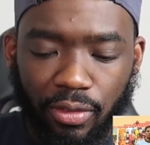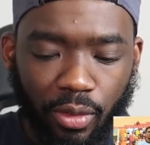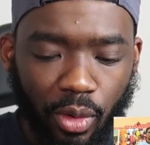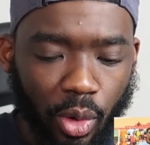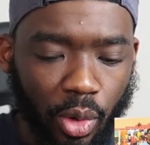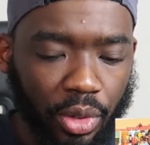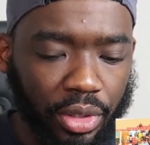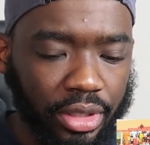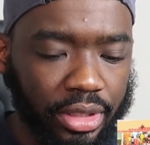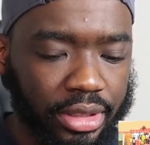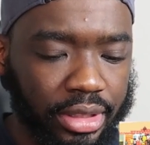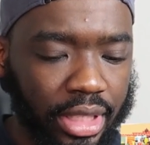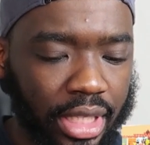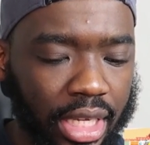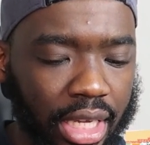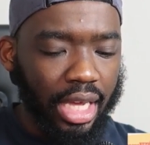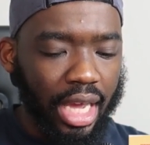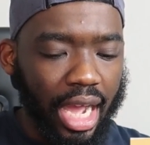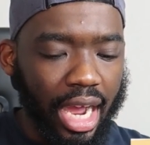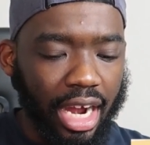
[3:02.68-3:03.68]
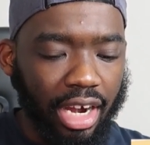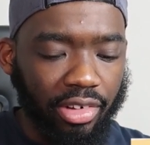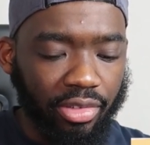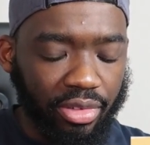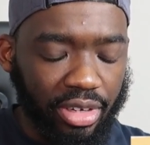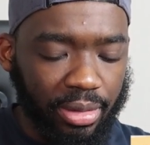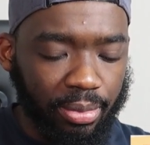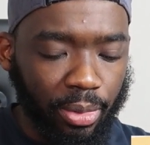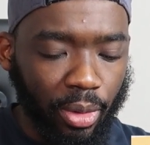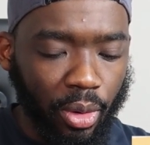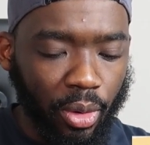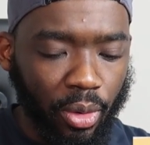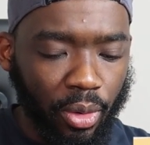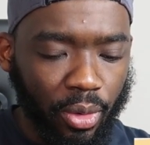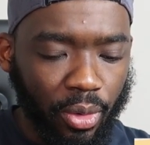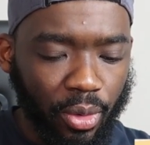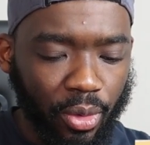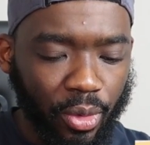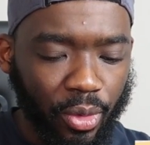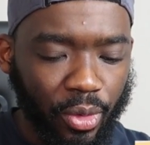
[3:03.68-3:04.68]
of course,
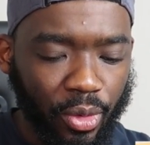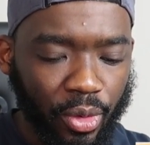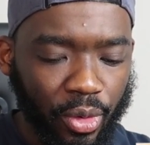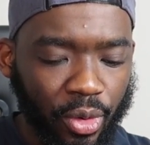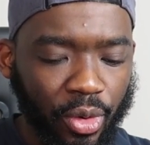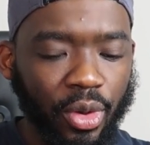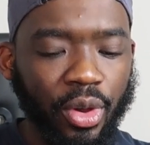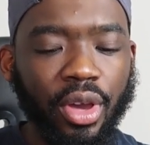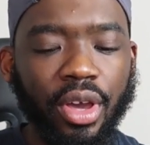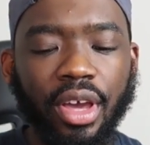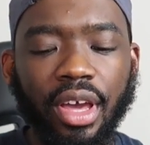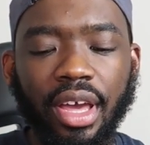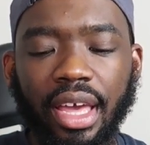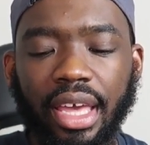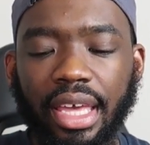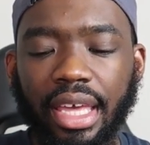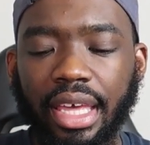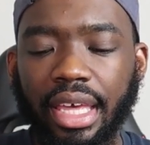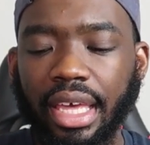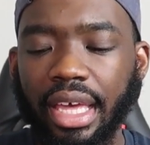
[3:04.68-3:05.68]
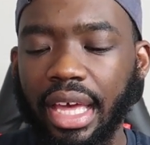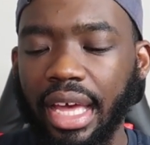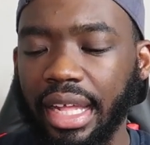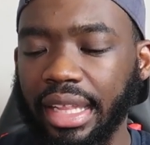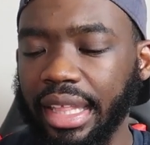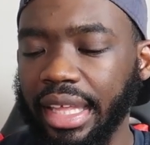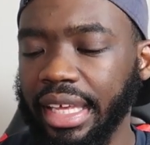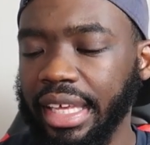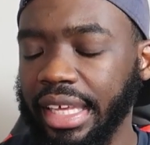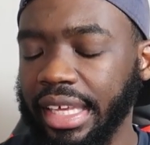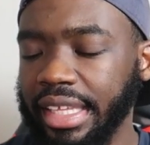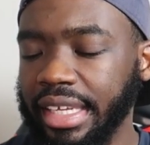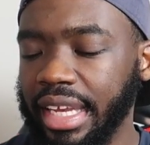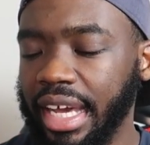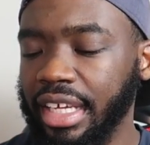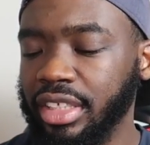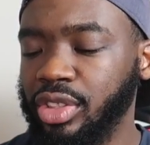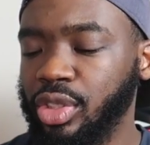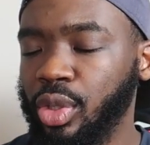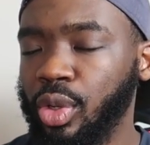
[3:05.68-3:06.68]
Aribo. I think
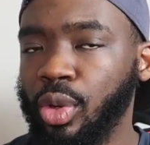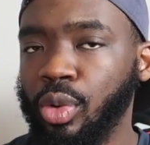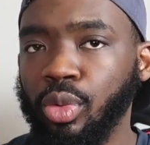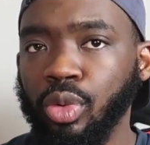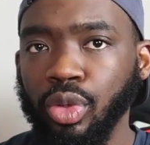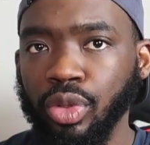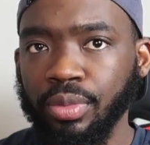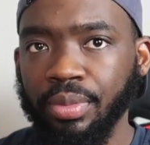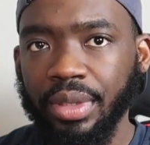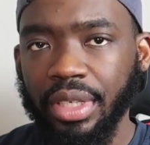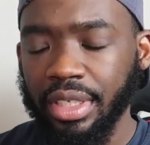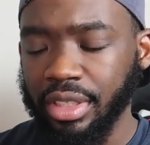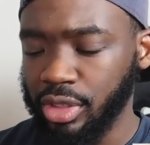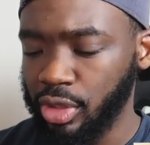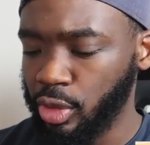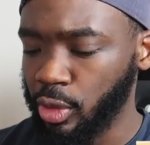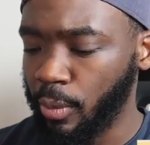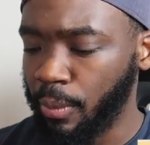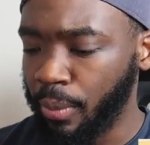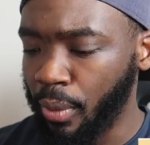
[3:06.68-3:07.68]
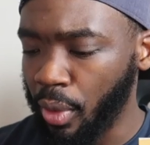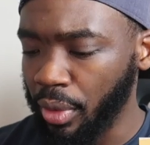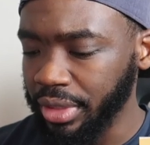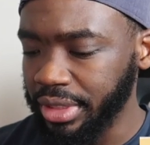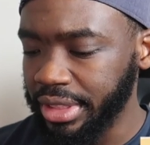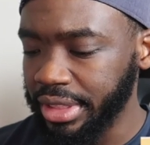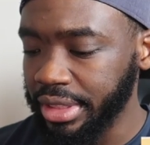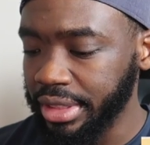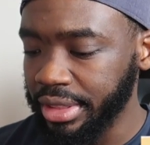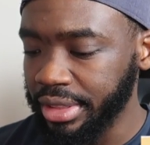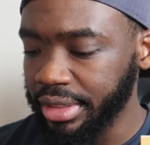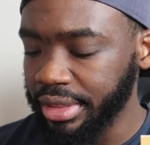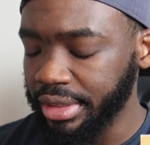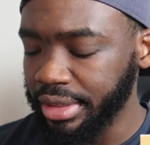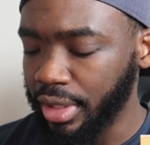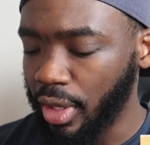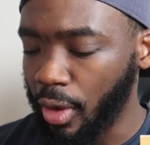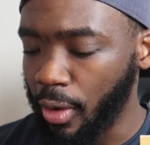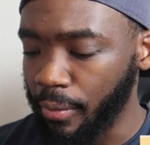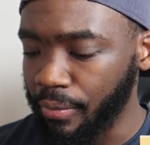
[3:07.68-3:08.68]
Iheanacho would be
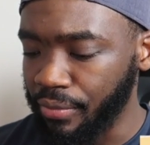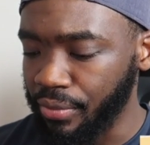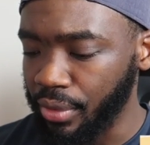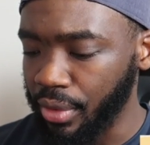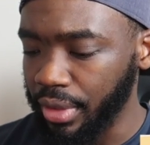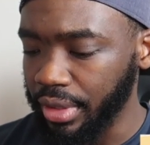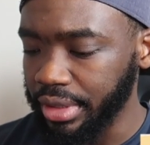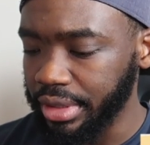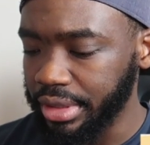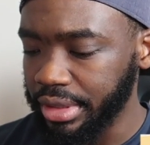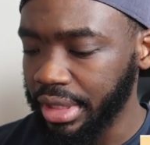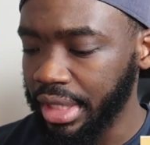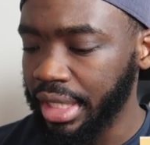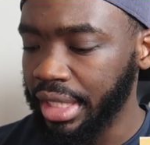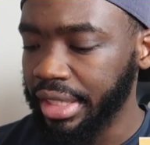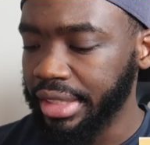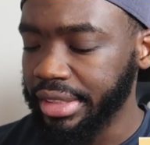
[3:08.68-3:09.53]
supporting up front.